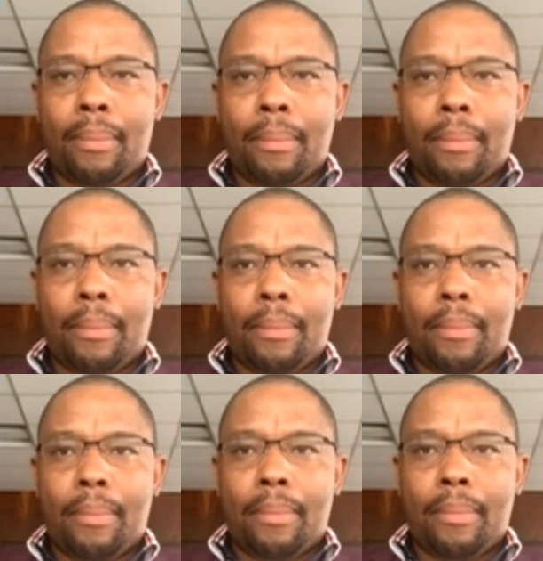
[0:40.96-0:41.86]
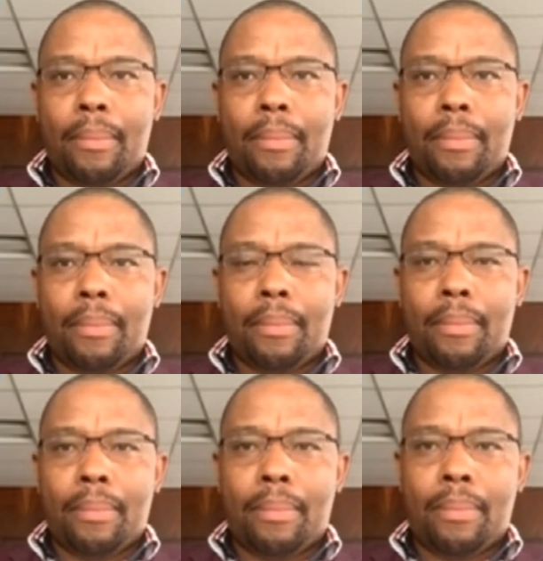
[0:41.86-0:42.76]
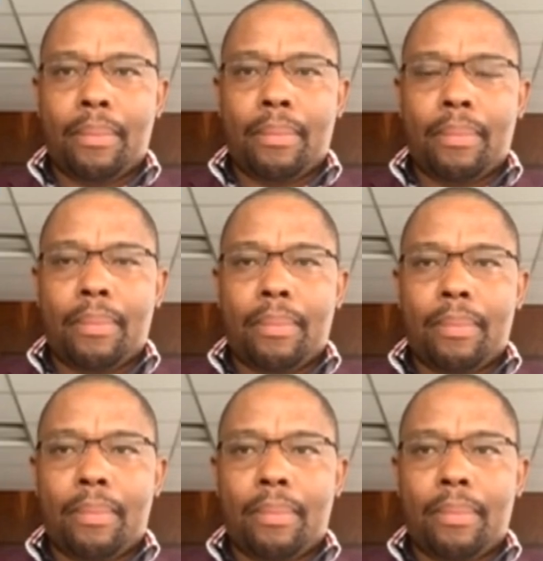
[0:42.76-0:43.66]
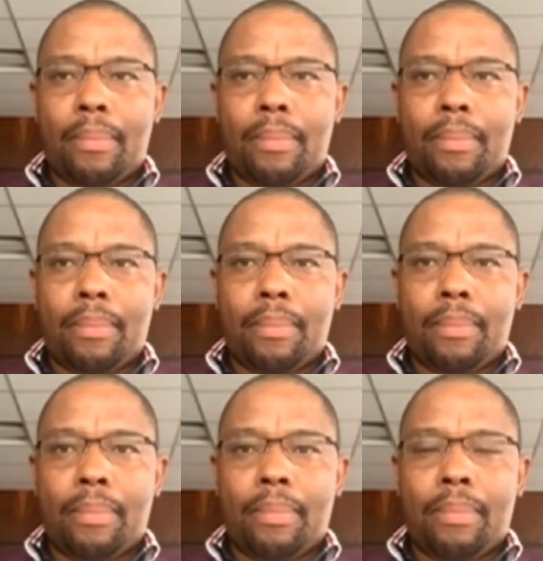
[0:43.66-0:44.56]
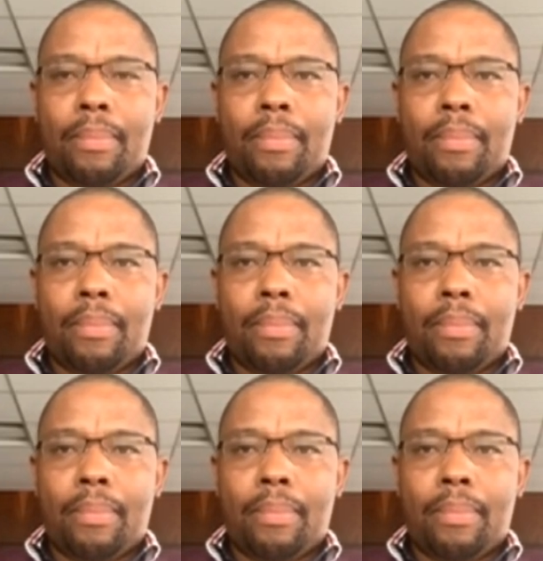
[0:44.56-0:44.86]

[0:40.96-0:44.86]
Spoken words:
This person isn't speaking.